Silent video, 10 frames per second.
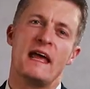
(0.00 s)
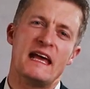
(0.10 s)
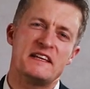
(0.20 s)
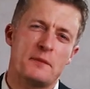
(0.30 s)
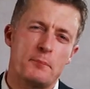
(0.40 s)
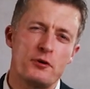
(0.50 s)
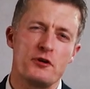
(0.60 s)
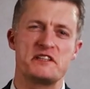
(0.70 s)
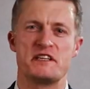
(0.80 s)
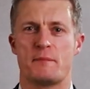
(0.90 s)
It's a
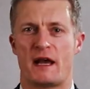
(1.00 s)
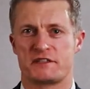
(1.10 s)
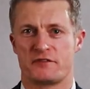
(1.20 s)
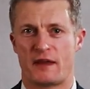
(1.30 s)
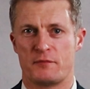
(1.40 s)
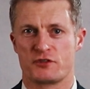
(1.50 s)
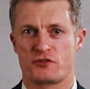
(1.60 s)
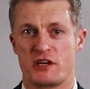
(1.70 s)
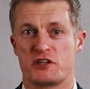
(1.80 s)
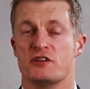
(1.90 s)
pretty massive
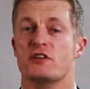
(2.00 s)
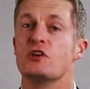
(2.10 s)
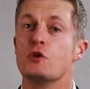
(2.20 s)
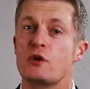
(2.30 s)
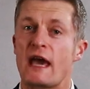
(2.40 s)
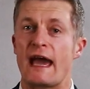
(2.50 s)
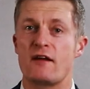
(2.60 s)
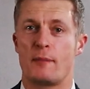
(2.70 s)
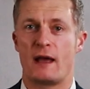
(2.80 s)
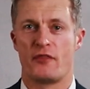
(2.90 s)
demonstration that you
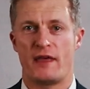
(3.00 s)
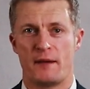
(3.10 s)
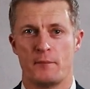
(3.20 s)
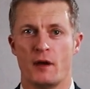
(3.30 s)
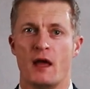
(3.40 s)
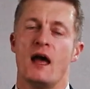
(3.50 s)
care about them